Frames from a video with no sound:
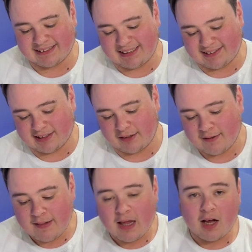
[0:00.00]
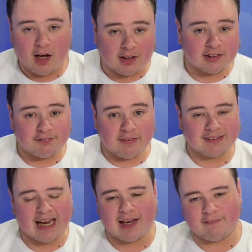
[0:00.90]
season. Huddersfield
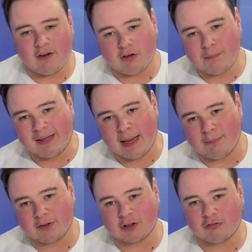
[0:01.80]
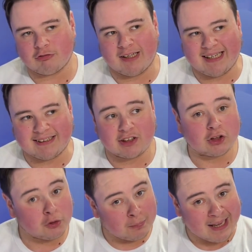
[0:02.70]
Town have only been able to release
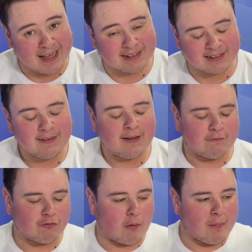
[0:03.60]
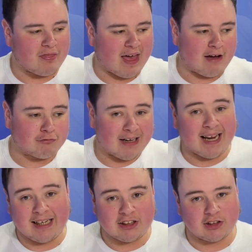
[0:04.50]
2 players from their
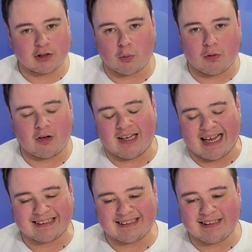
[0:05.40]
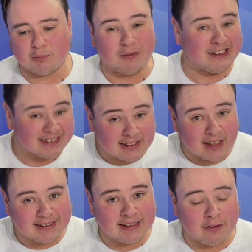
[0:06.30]
relegation squad last season, which isn't
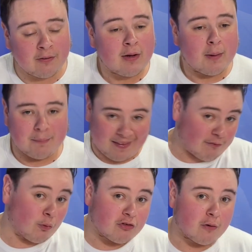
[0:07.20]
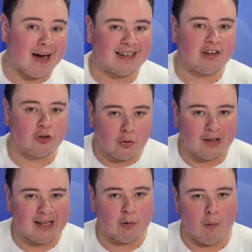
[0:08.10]
ideal, but they've also added good
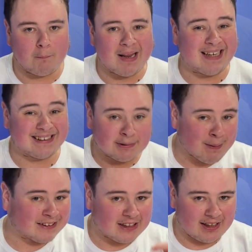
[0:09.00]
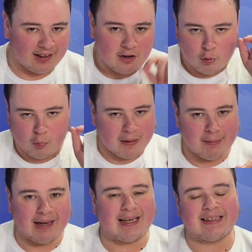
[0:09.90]
League One players, especially
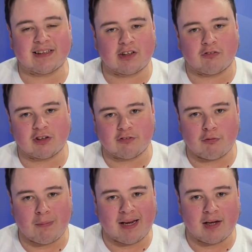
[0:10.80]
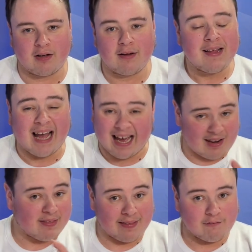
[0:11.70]
wing-back Lasse Sorensen from Lincoln, and I
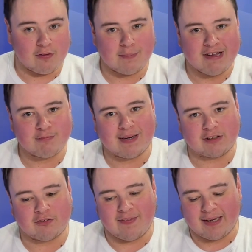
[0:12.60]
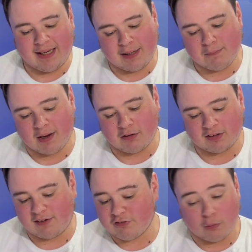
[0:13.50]
think they've got the best manager in the league in Michael
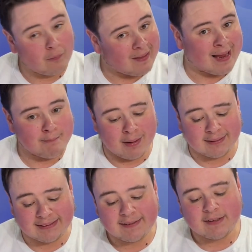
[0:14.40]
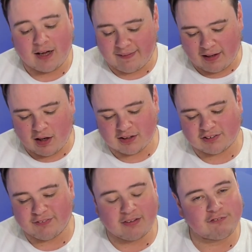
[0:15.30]
Duff. So all that in mind, I think
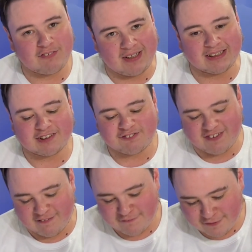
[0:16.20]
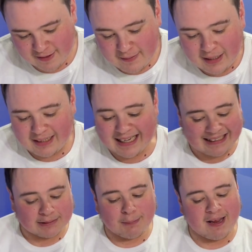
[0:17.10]
Huddersfield finish 5th.
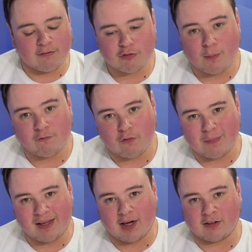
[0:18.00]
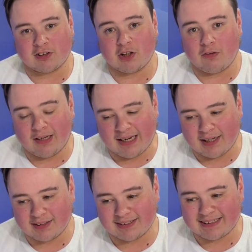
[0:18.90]
Last playoff spot for me goes to
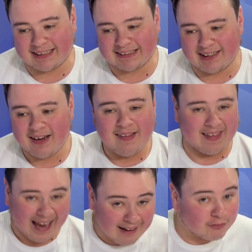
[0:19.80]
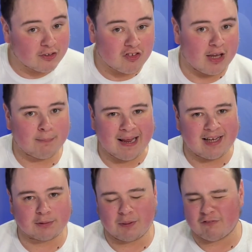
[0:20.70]
Lincoln City. They have lost key
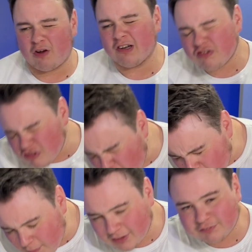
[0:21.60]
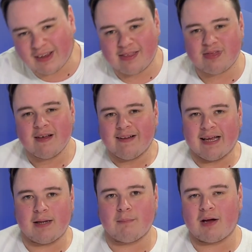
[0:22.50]
players, but I've got so much faith
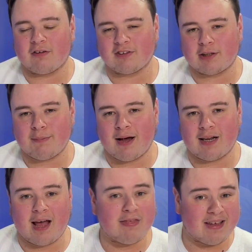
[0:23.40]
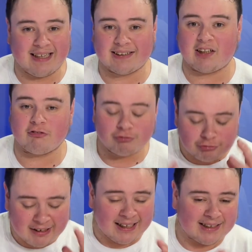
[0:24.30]
in Michael Skubala. I think he's a
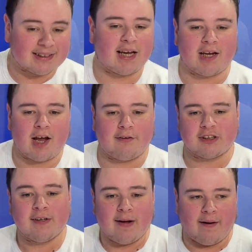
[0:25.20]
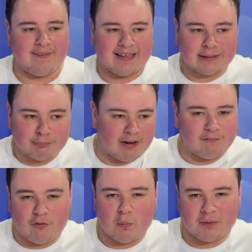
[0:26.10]
really exciting coach, and their spring
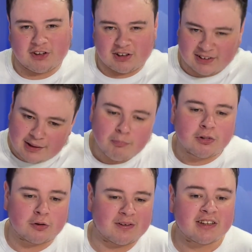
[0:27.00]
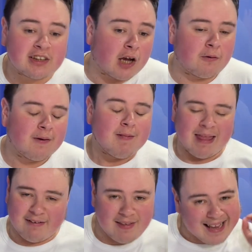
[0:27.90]
form was just sumptuous. So
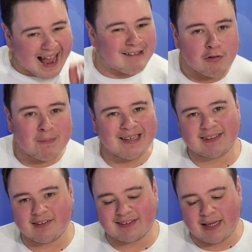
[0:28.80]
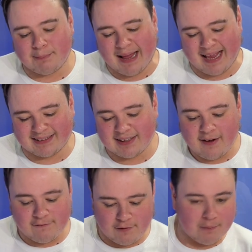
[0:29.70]
if they can replace those key players,
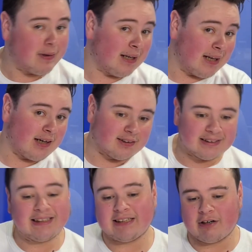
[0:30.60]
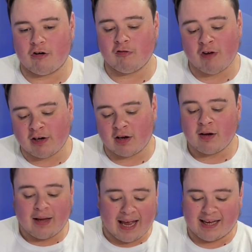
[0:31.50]
for me, Lincoln City are a runner
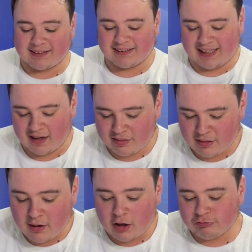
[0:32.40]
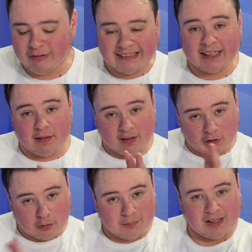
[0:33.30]
at 6th. Reading, I think,
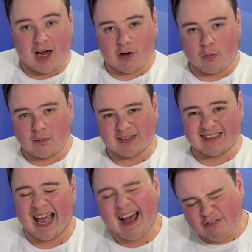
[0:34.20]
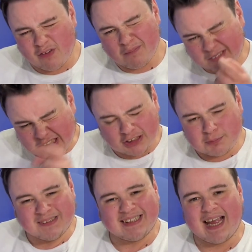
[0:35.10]
could be dark horses. I have got them just
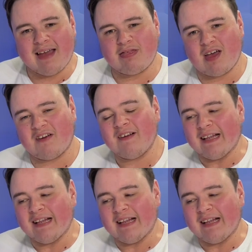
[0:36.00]
missing out, though,